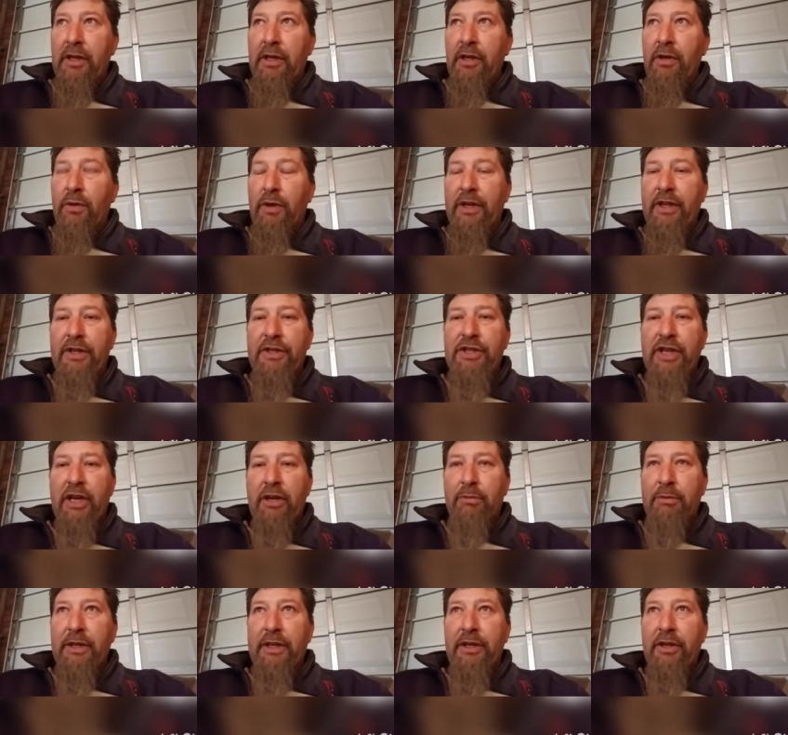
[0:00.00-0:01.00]
one of the
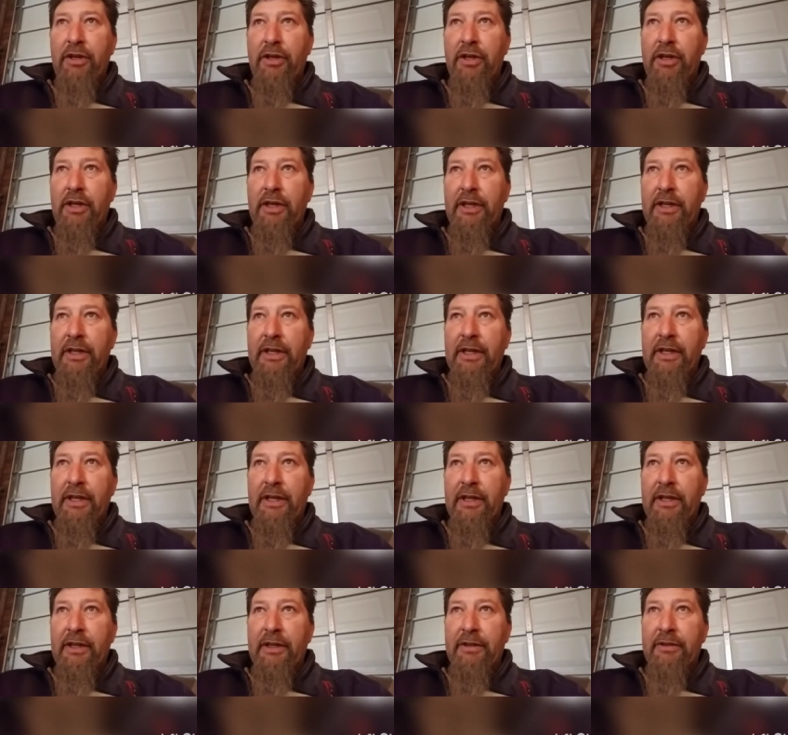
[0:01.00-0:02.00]
gentlemen on
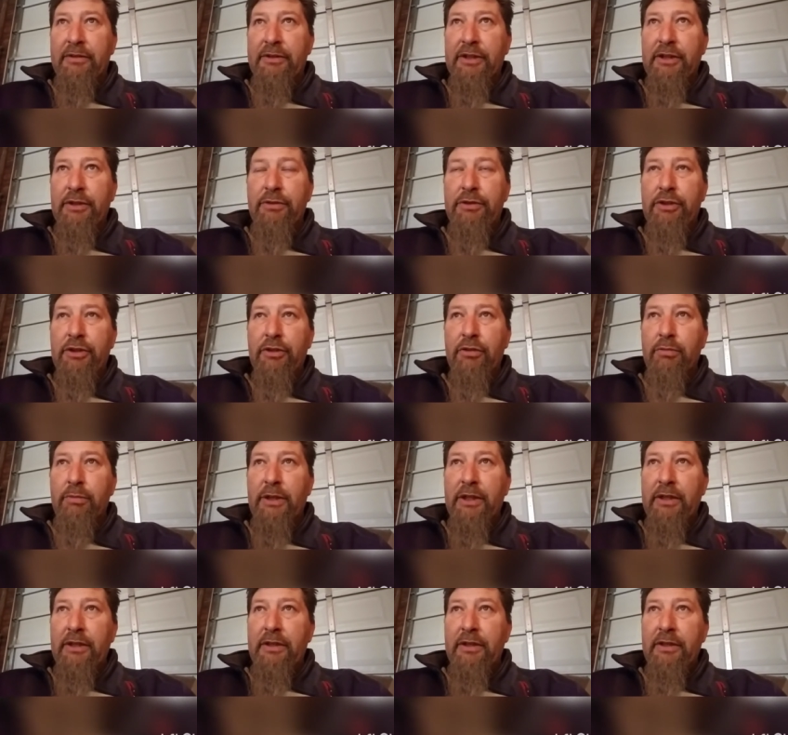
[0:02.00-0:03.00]
uh, YouTube,
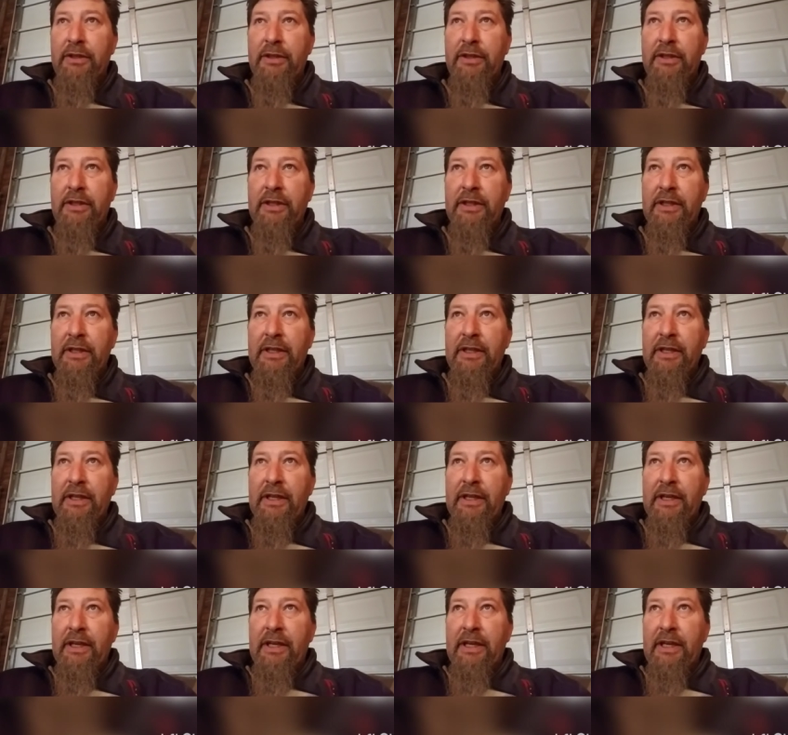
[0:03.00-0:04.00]

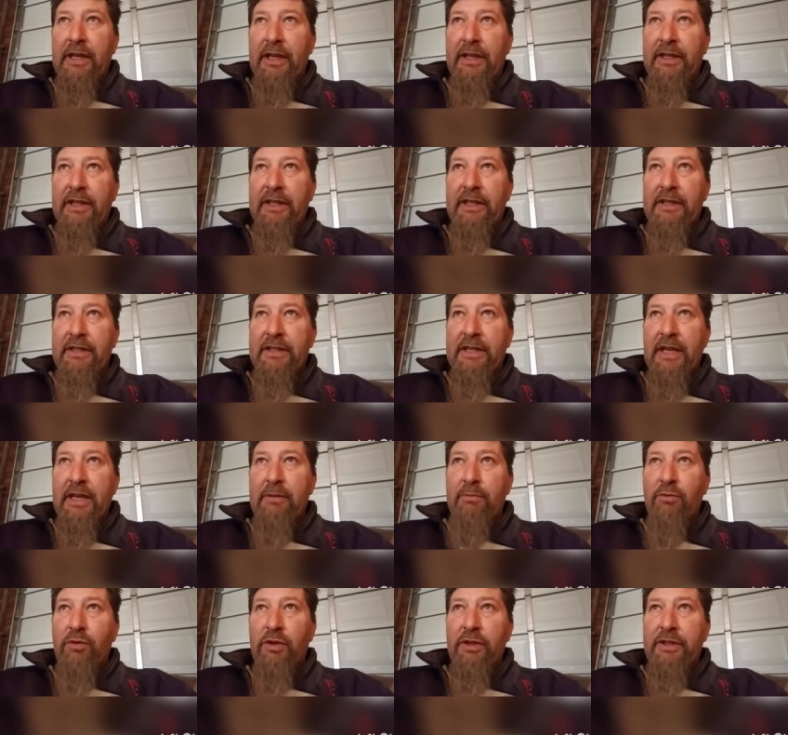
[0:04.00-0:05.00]
I think his
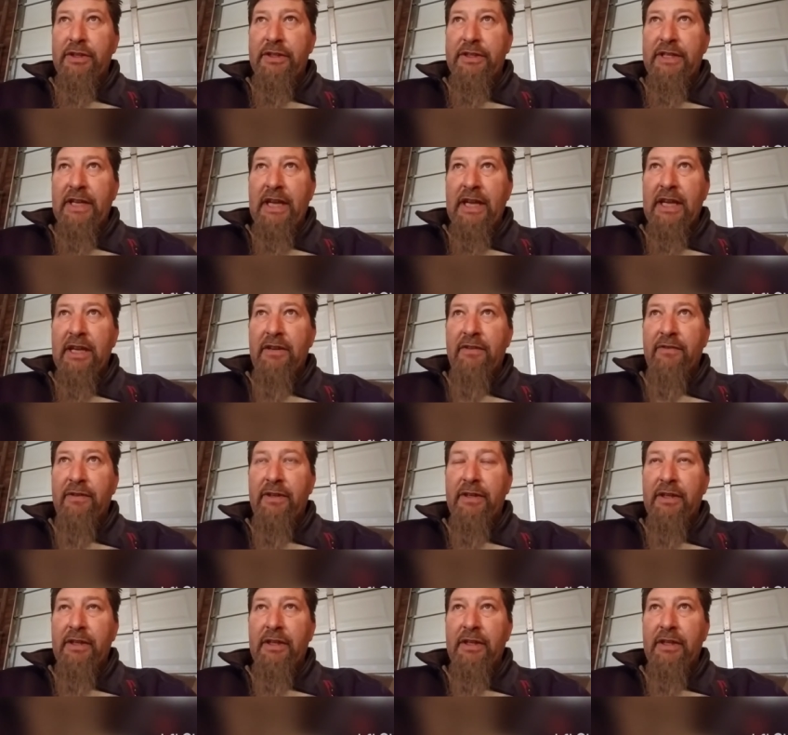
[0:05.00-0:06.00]
name was Dave,
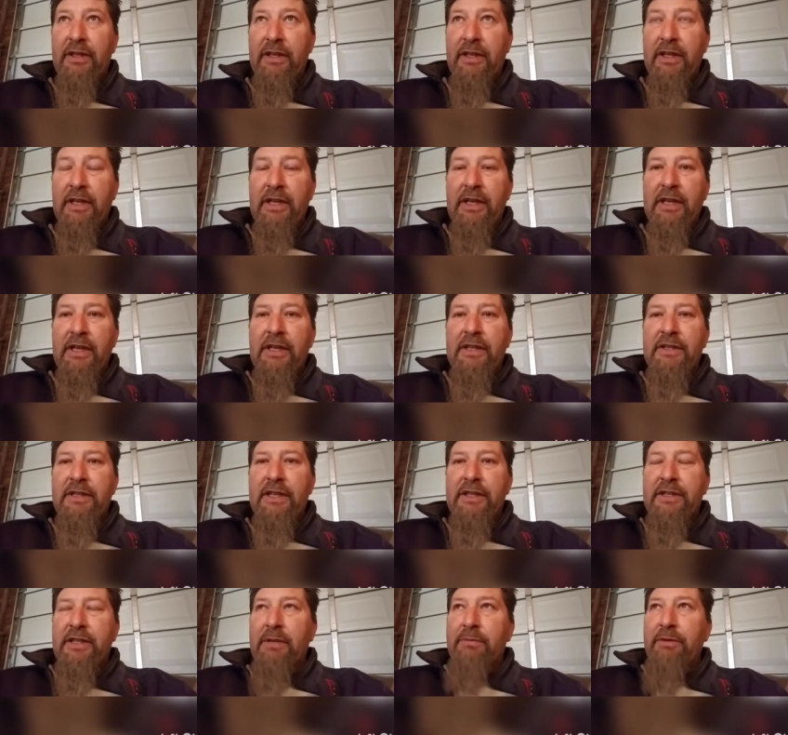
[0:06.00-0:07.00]

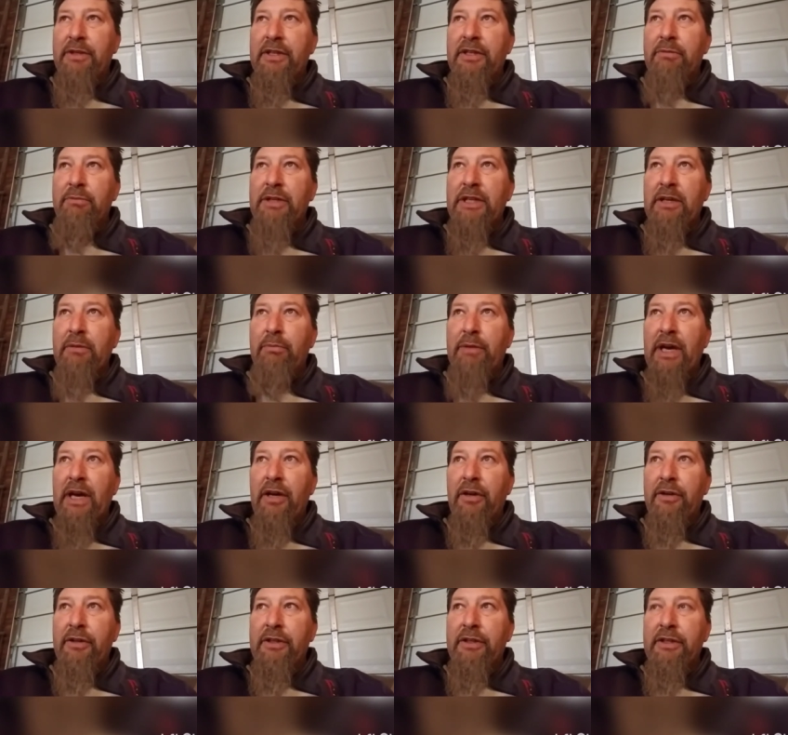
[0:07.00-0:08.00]
said something to me
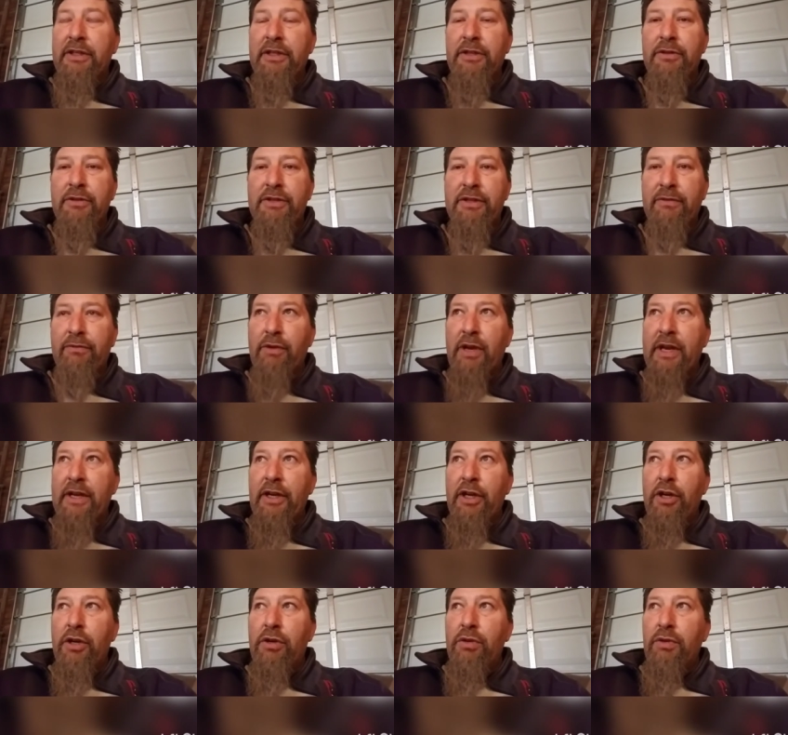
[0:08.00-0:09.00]
about the use of red
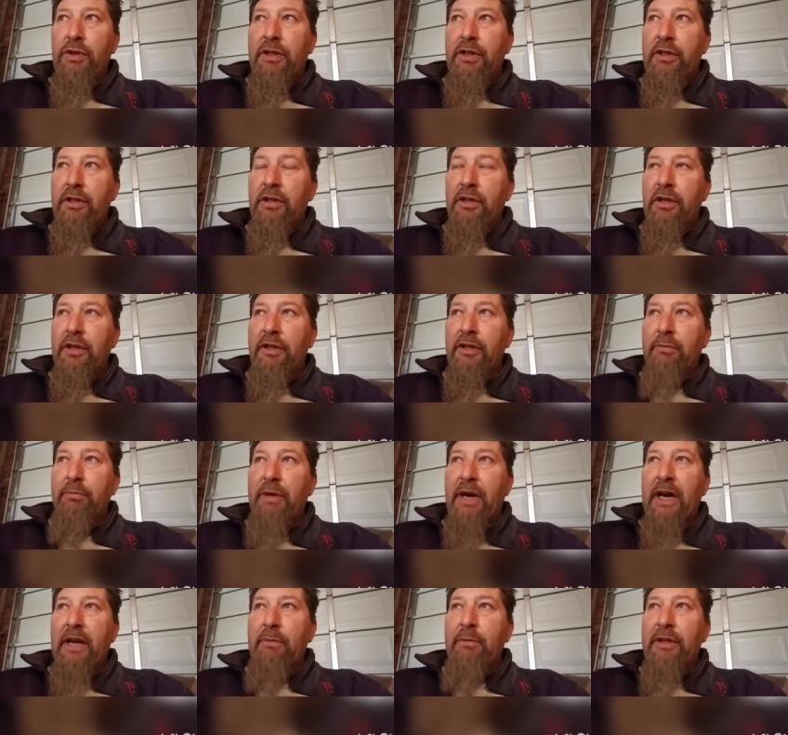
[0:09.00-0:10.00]
oak on the
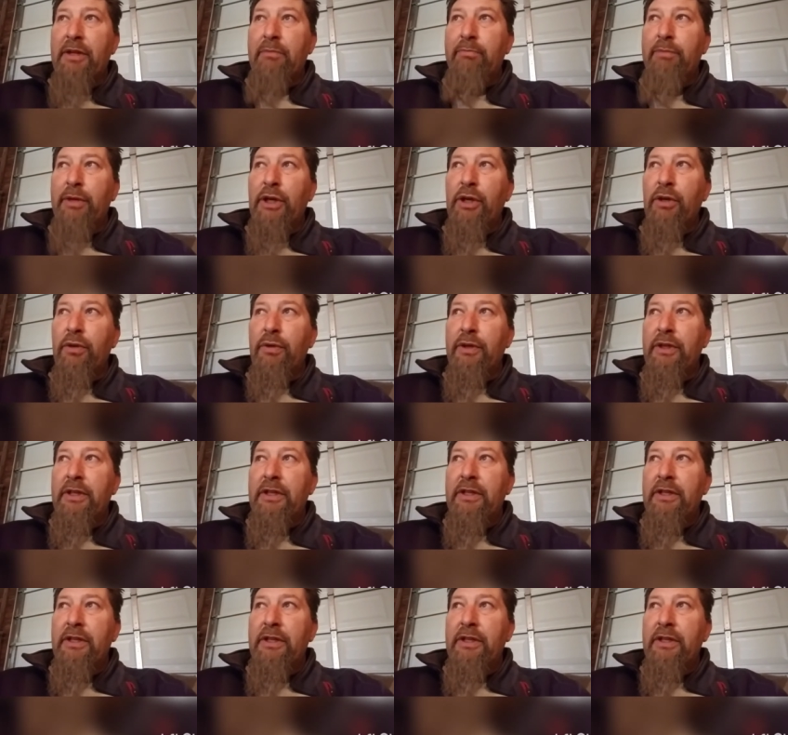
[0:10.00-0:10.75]
bottom of the boat.